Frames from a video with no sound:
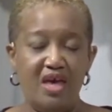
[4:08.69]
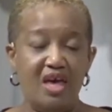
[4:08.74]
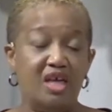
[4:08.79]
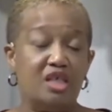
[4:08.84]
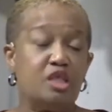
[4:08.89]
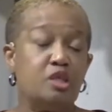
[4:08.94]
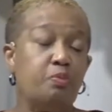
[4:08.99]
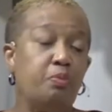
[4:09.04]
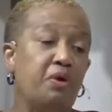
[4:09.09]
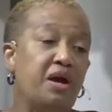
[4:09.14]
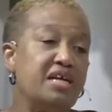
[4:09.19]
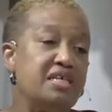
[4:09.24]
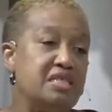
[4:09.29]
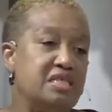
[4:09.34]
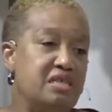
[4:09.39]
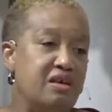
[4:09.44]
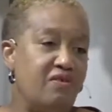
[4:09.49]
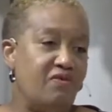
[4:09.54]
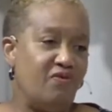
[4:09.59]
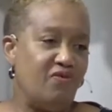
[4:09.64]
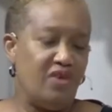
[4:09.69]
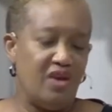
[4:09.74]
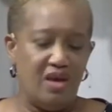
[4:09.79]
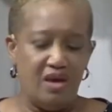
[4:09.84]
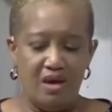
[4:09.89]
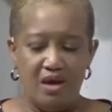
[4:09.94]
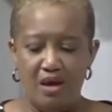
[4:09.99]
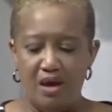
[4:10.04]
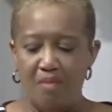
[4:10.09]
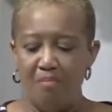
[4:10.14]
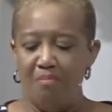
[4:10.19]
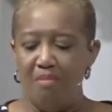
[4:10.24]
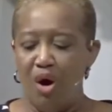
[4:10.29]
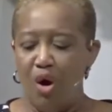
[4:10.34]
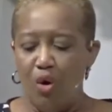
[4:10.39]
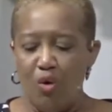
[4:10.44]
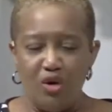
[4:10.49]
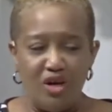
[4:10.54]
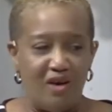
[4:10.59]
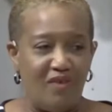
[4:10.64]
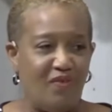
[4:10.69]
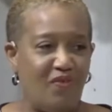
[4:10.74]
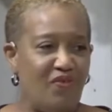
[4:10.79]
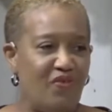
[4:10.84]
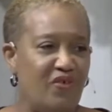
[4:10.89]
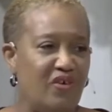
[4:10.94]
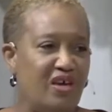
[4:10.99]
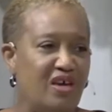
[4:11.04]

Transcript: expressive, emotive,